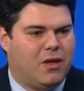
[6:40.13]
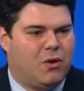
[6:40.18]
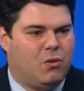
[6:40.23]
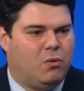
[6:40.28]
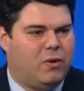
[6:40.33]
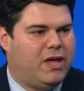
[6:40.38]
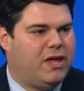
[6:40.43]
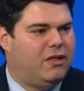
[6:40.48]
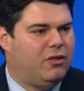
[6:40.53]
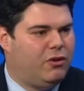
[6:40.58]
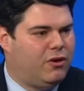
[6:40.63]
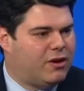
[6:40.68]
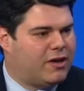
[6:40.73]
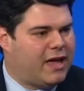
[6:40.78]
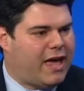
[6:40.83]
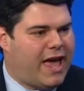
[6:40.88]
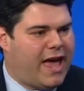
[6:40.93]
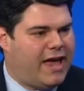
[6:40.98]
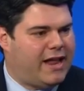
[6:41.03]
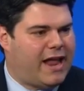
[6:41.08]
we look
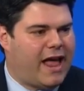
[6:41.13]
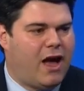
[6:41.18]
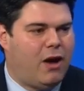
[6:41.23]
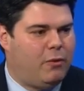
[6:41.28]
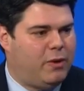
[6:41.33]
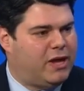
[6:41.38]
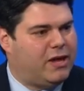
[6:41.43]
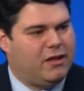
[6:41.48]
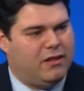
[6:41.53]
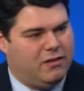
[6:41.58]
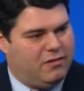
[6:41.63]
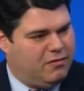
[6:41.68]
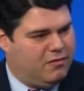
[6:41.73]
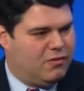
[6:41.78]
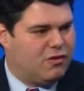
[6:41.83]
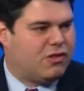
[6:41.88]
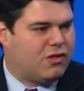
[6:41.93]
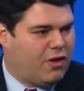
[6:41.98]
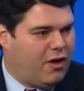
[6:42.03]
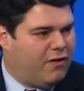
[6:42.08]
at how we can
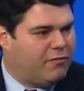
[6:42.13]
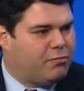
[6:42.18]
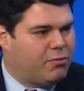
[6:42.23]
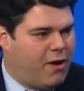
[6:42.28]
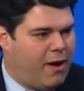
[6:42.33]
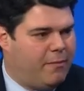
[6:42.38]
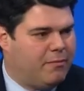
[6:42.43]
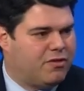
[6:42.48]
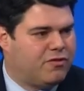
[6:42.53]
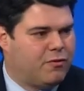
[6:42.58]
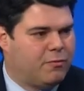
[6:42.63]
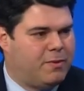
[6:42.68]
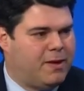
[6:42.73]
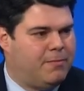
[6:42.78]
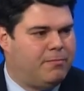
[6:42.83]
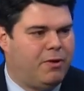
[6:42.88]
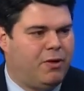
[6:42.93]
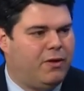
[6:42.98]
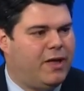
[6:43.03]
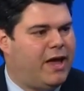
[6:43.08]
solve problems for
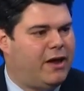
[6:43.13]
people,